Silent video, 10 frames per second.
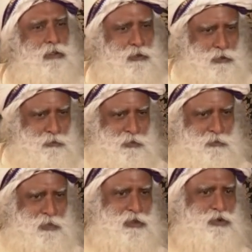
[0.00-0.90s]
A human
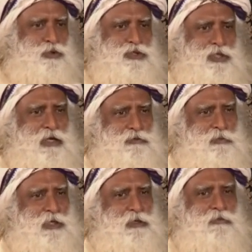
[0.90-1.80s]
being should strive to
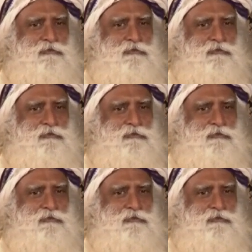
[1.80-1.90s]
become a